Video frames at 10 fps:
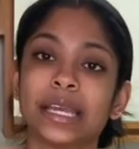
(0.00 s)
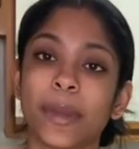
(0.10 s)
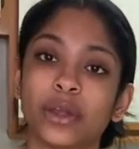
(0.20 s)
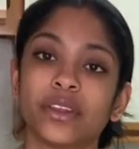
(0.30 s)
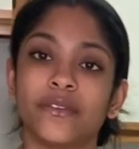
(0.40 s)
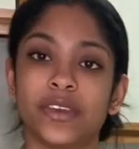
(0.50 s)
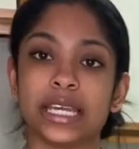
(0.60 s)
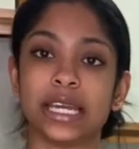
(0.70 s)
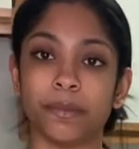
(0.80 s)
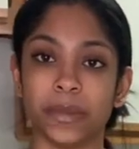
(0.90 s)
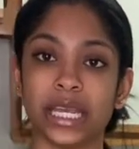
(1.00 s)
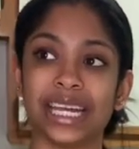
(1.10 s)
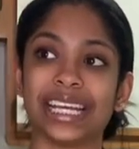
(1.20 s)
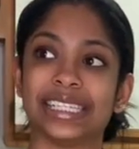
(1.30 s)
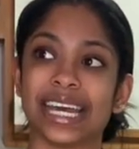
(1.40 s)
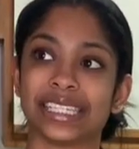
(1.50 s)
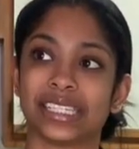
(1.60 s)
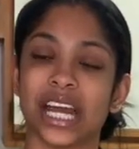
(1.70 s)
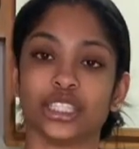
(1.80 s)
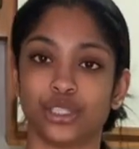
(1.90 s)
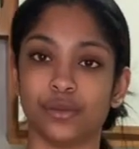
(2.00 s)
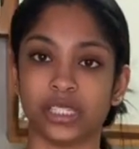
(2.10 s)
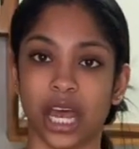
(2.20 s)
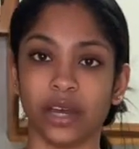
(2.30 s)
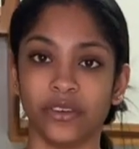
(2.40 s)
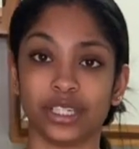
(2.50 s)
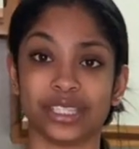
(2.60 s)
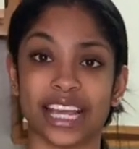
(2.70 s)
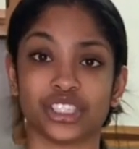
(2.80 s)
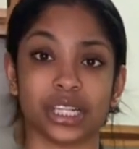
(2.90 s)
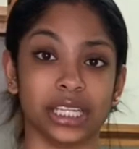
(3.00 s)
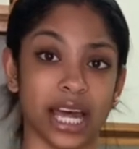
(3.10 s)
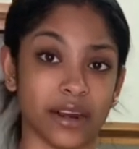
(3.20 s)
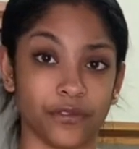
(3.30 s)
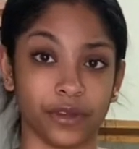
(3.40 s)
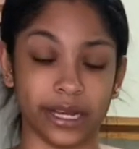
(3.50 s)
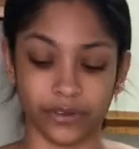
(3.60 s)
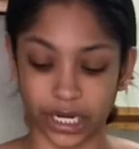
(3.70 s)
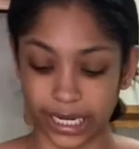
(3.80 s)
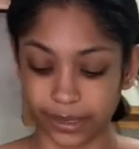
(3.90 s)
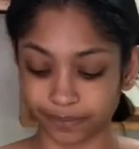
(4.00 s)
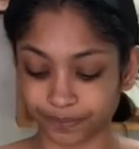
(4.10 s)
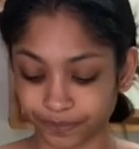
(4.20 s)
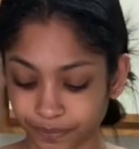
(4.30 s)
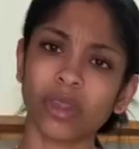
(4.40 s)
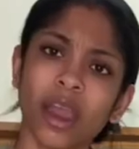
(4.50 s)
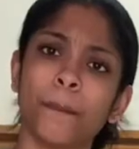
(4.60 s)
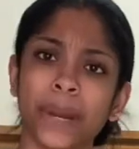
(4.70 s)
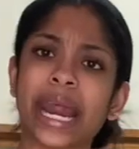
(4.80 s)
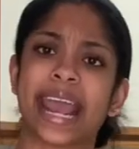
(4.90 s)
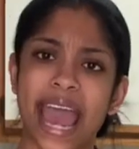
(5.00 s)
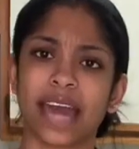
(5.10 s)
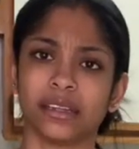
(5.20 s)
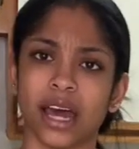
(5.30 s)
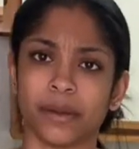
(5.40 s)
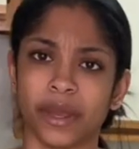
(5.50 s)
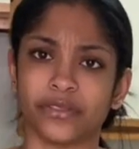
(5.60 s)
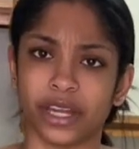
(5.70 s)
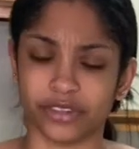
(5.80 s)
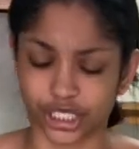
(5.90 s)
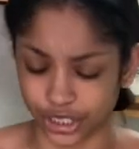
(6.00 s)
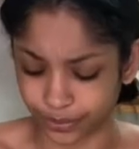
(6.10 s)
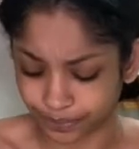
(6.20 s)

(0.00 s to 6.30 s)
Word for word: about the vegan meat is that it's not too tough and there's actually a lot of flavor in it but I add a lot of my flavor too.